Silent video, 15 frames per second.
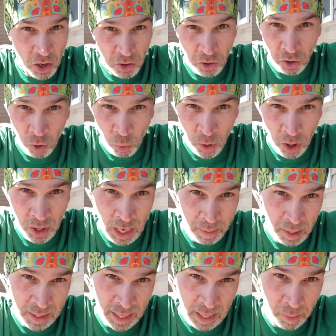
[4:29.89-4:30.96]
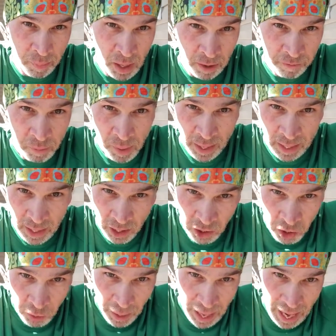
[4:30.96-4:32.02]
During the wintertime, I take a Buff and make it
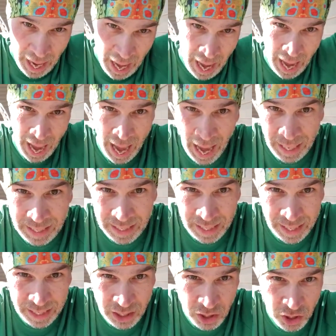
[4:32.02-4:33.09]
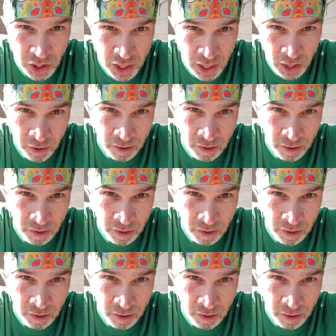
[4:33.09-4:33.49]
into a hat like so.